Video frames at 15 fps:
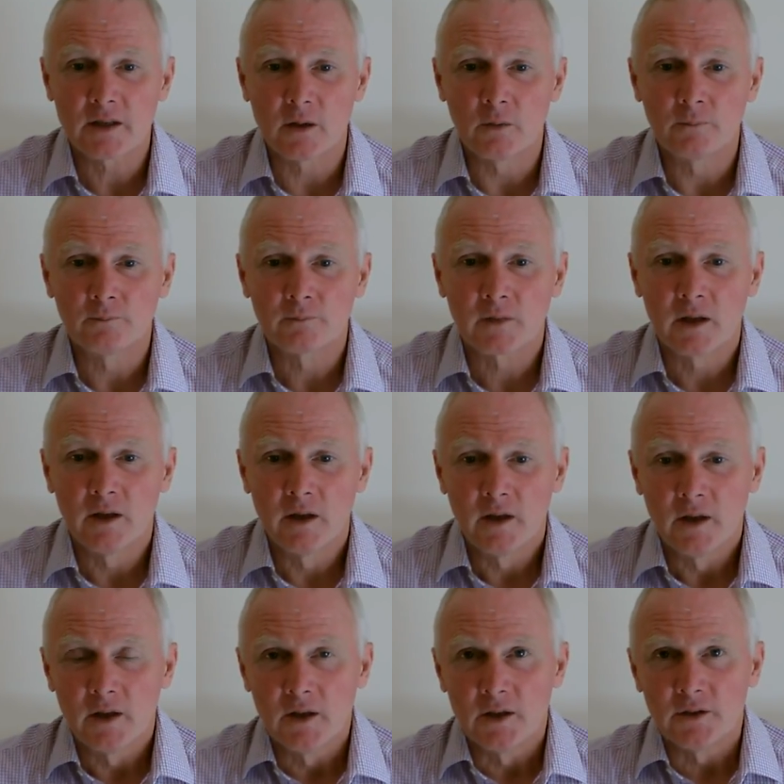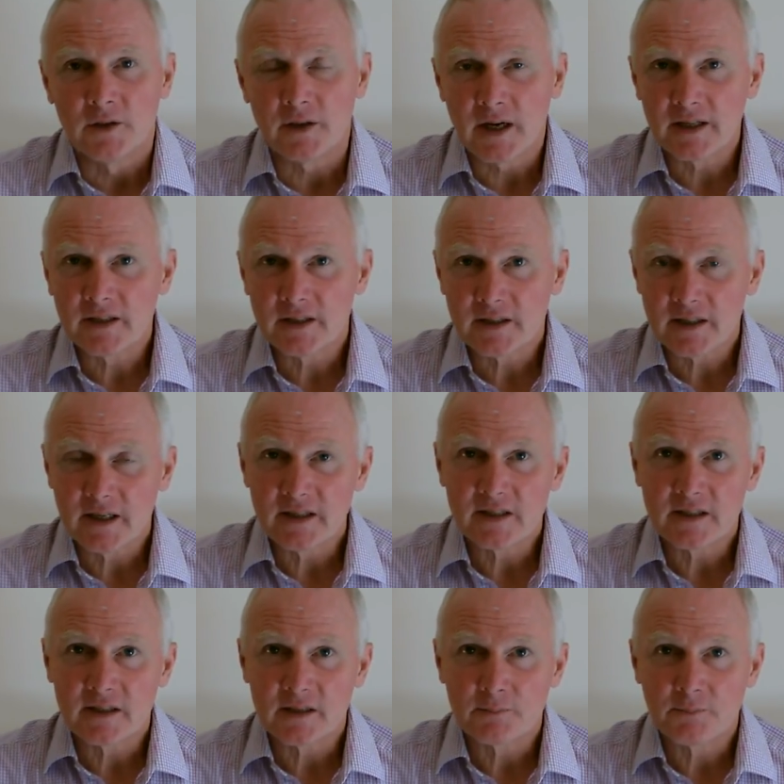So, the United
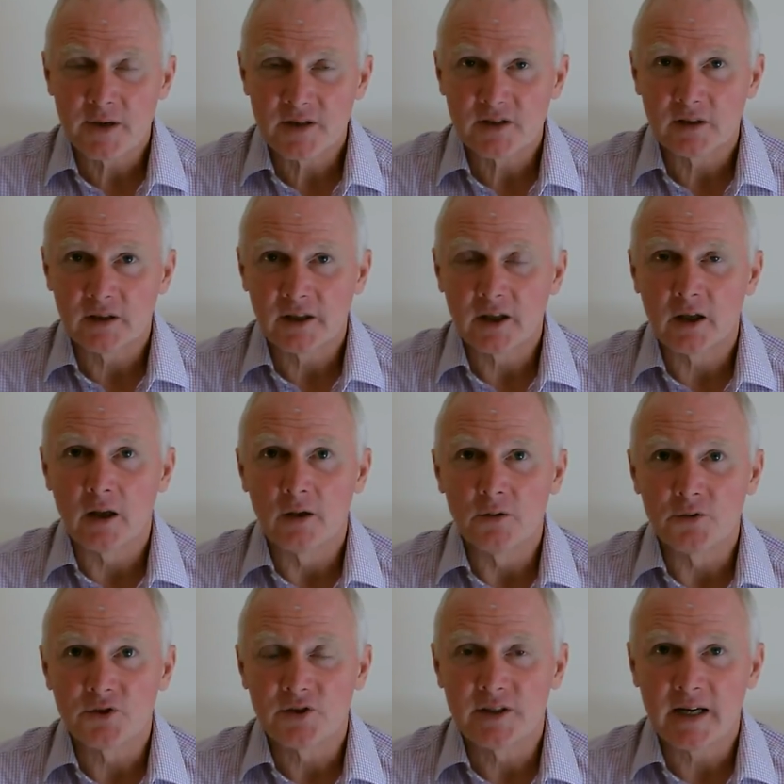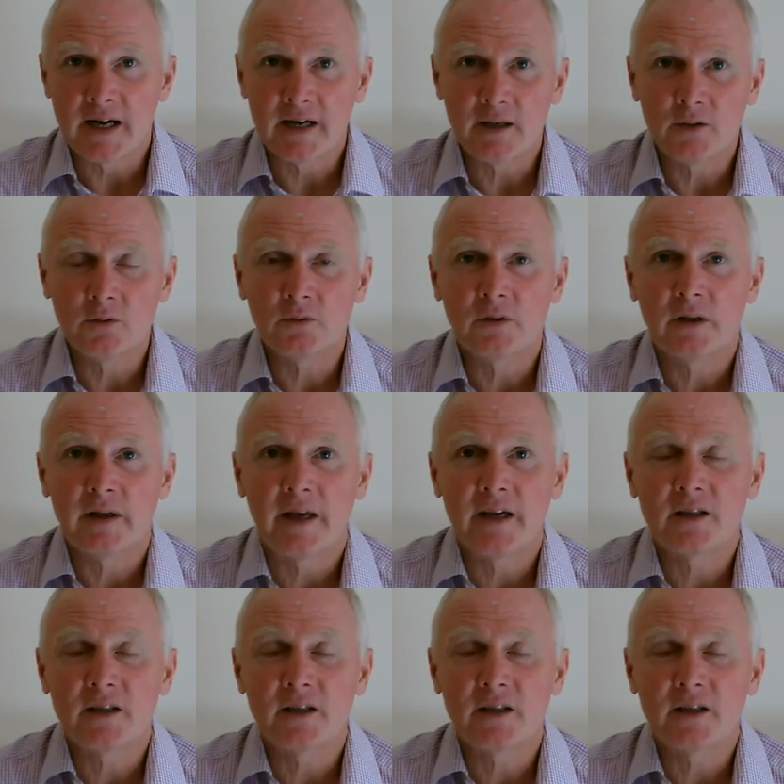States is presently closed down.